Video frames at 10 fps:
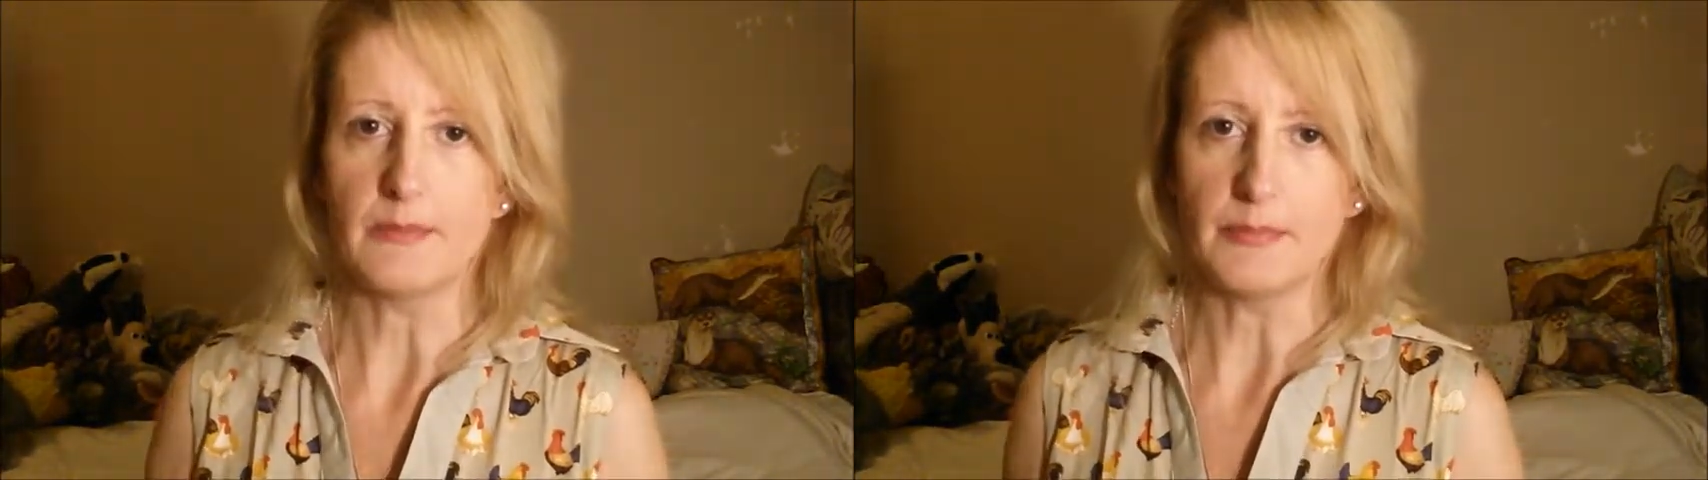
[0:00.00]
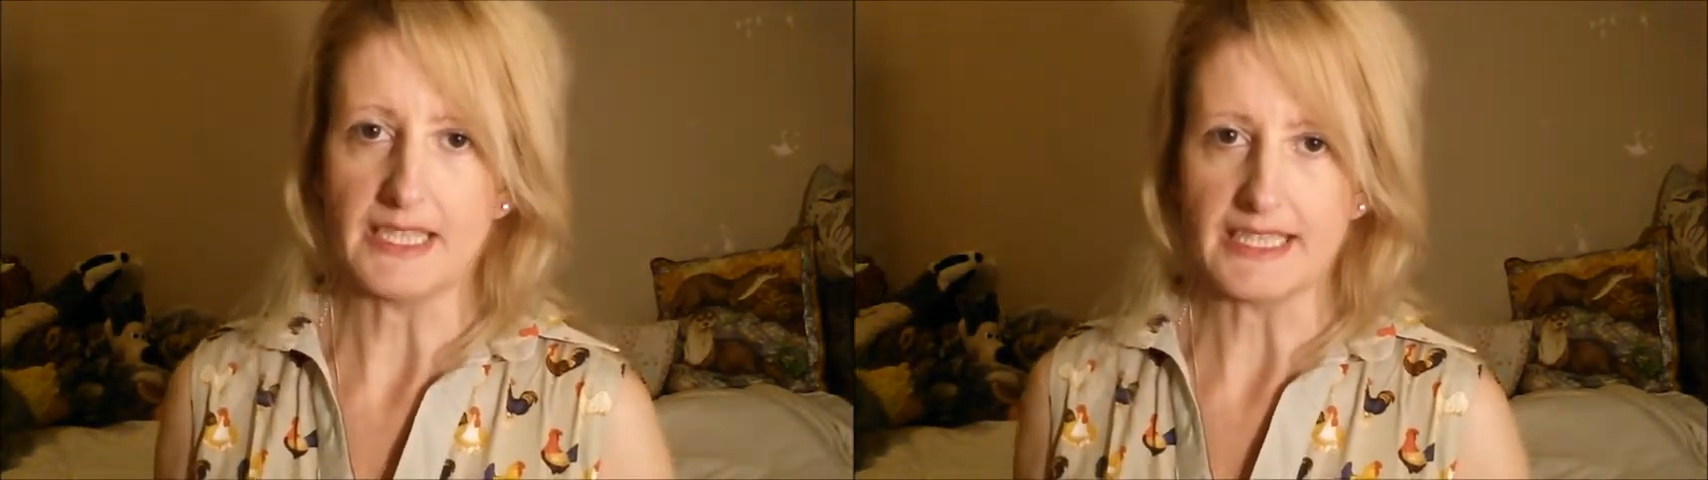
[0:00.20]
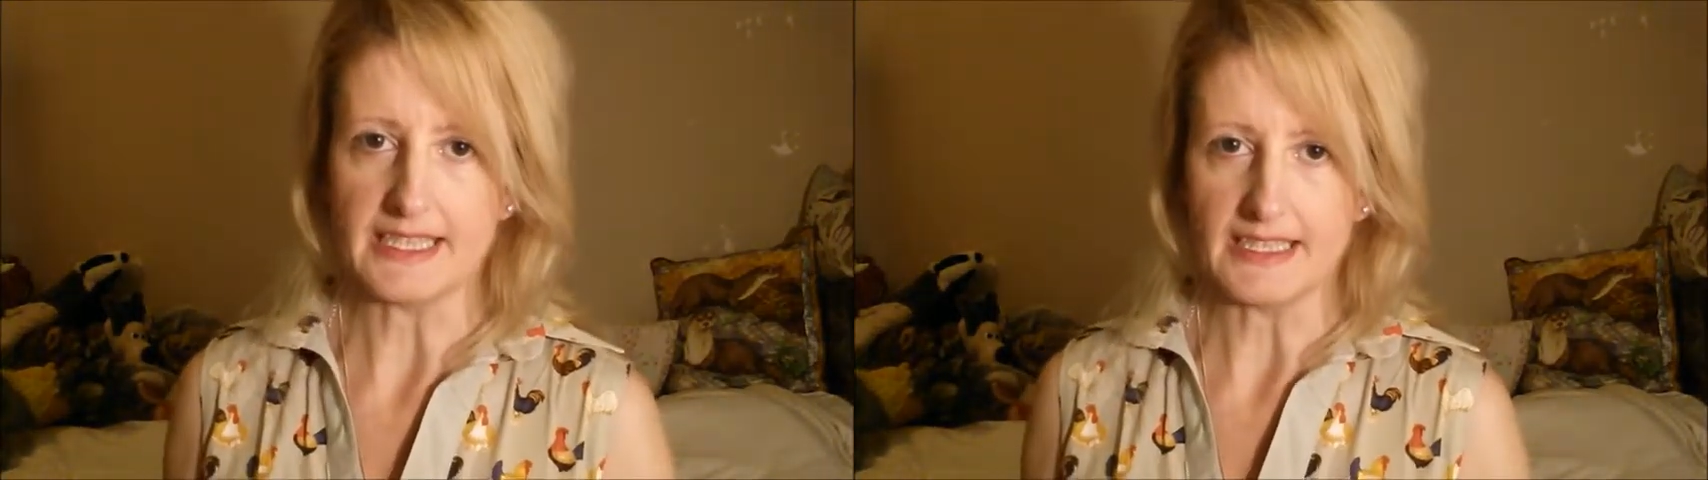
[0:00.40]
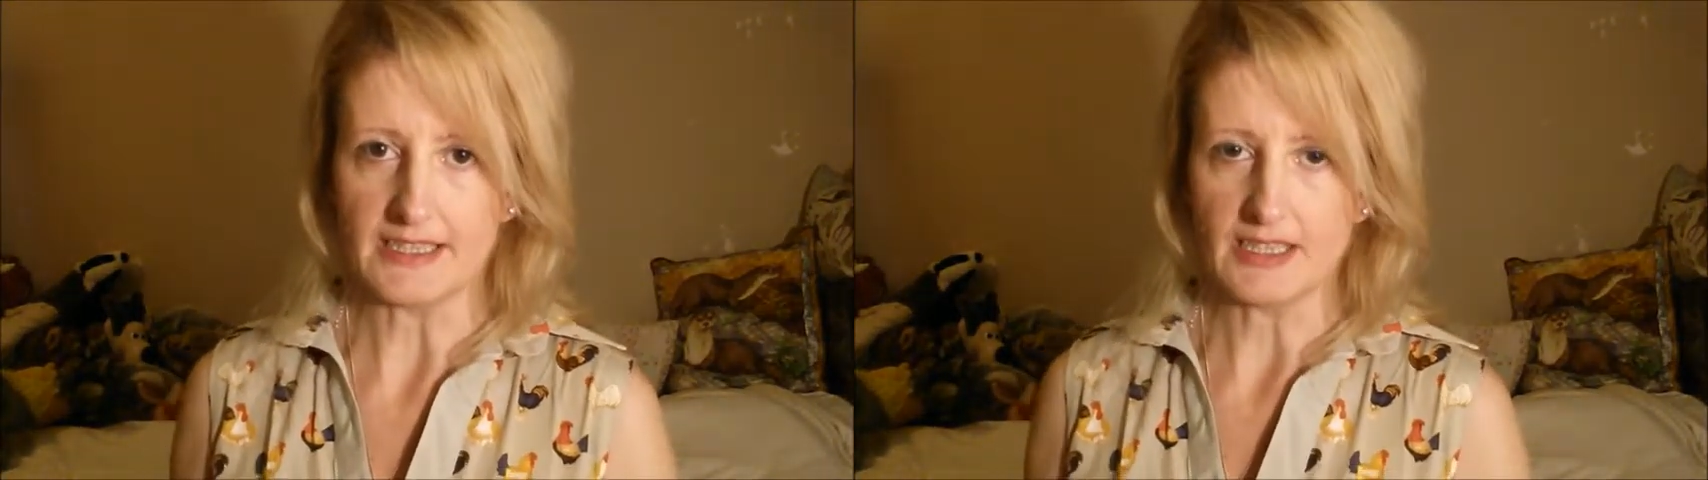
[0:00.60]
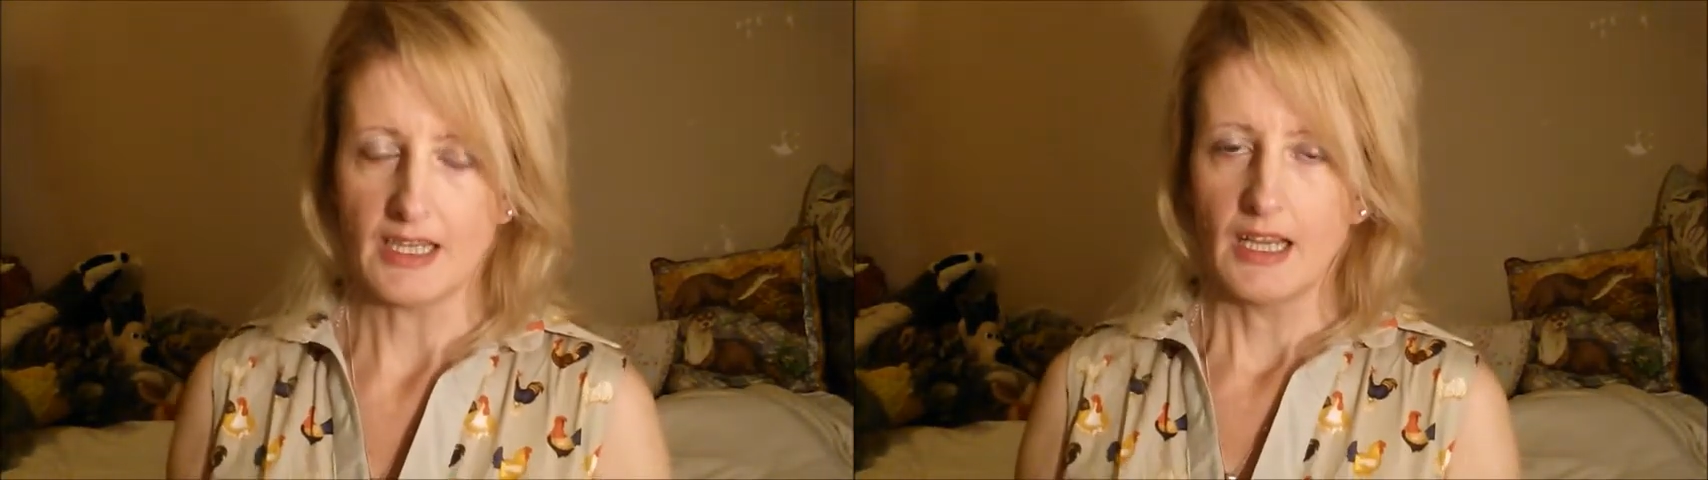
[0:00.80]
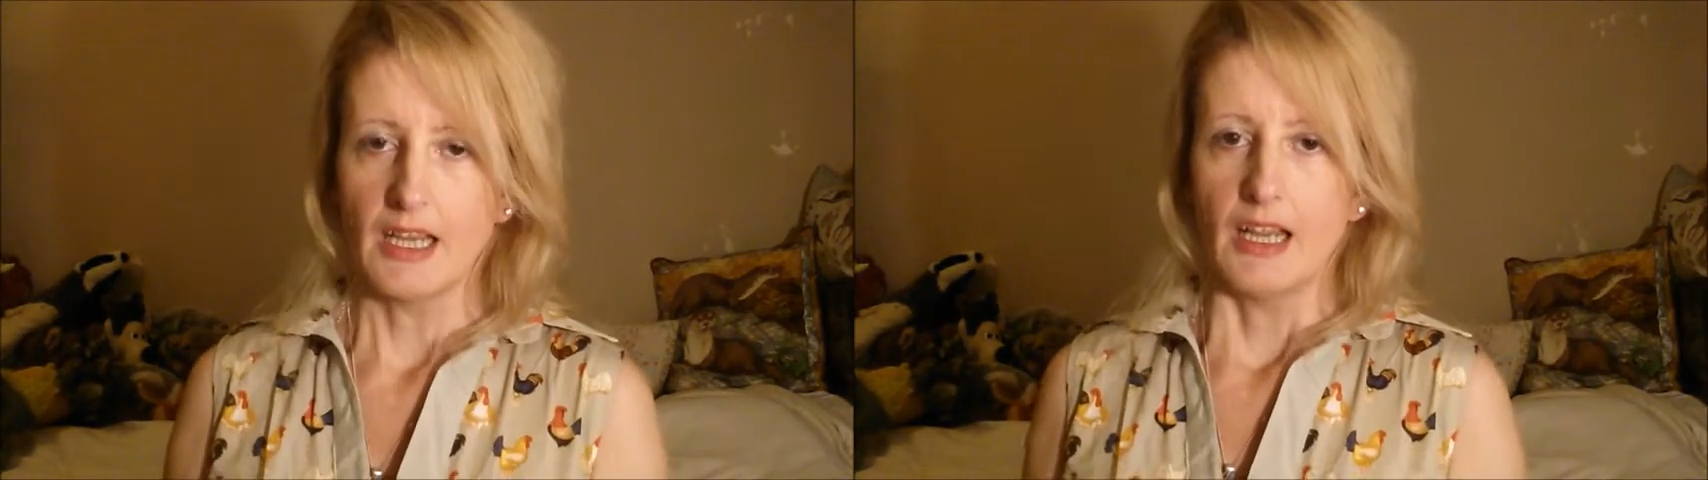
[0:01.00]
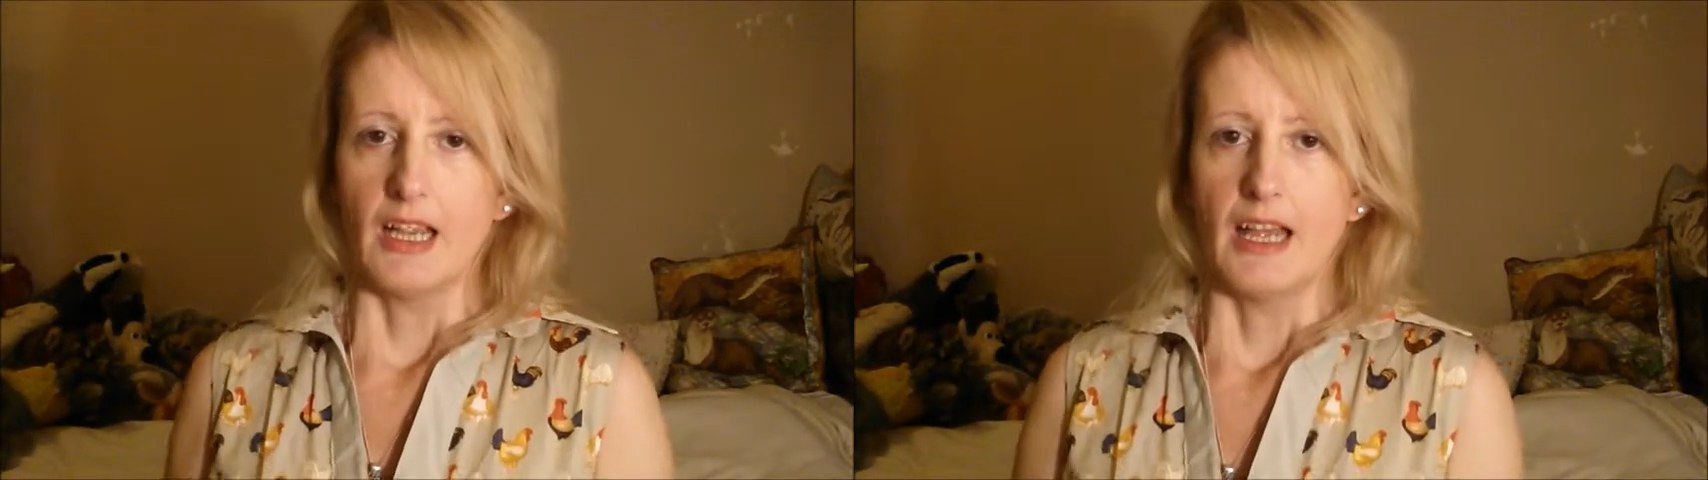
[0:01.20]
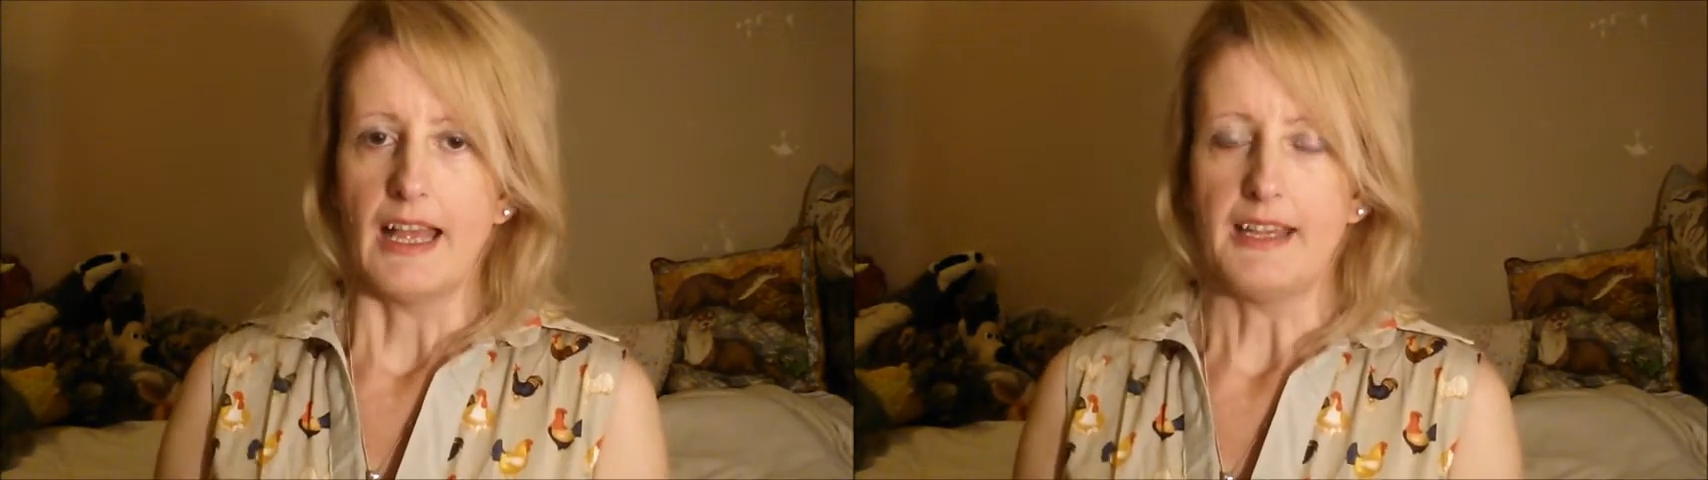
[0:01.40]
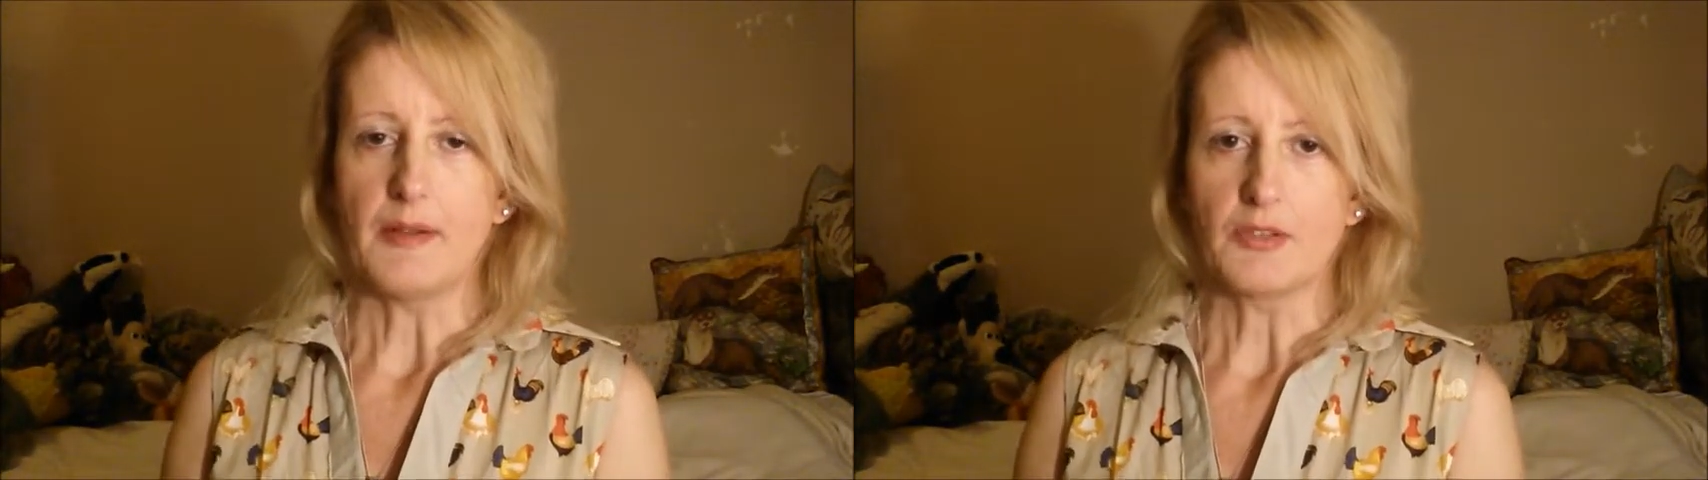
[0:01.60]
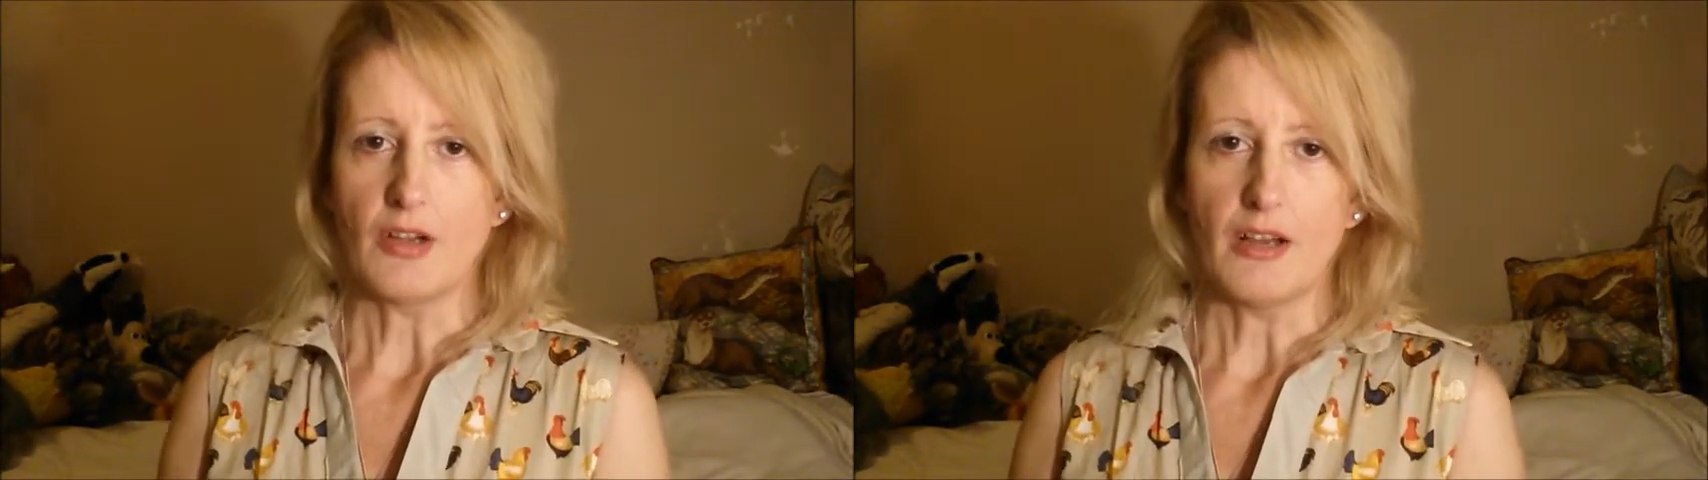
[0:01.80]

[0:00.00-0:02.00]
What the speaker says: and pieces, and that was